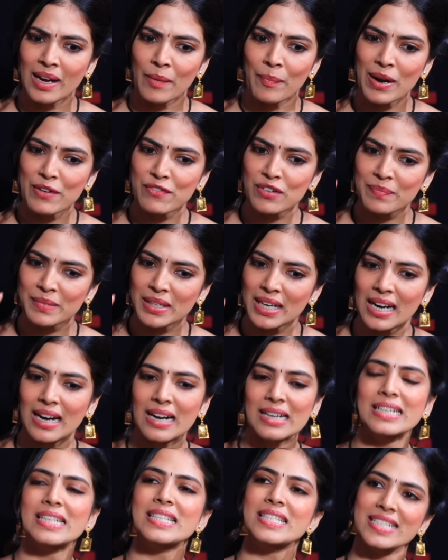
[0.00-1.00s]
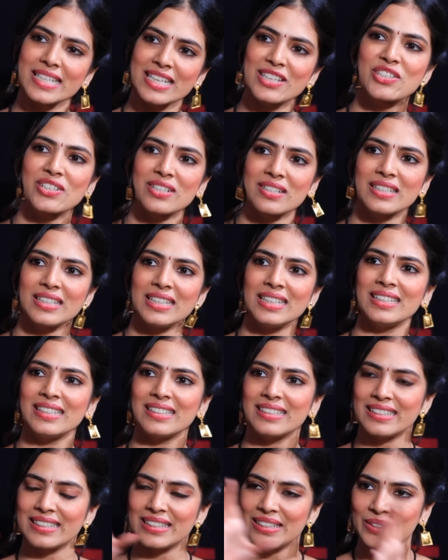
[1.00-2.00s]
apart from the artistic journey,
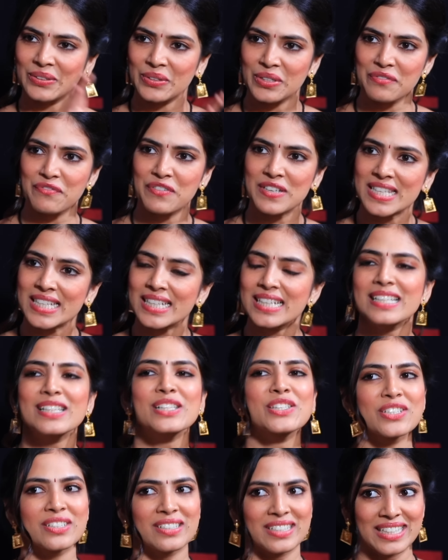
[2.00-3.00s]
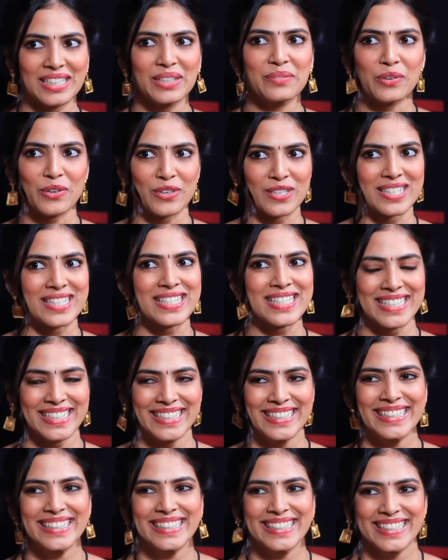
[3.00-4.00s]
your physical journey was
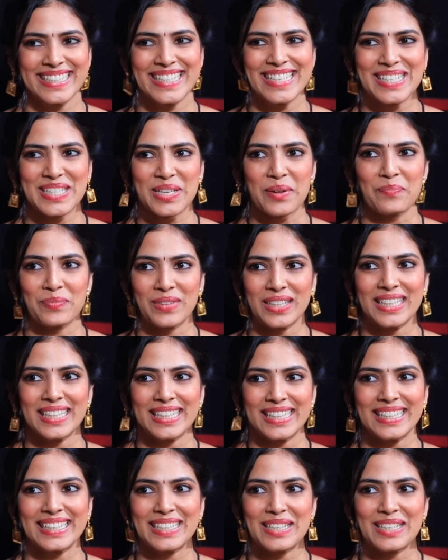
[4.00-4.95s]
something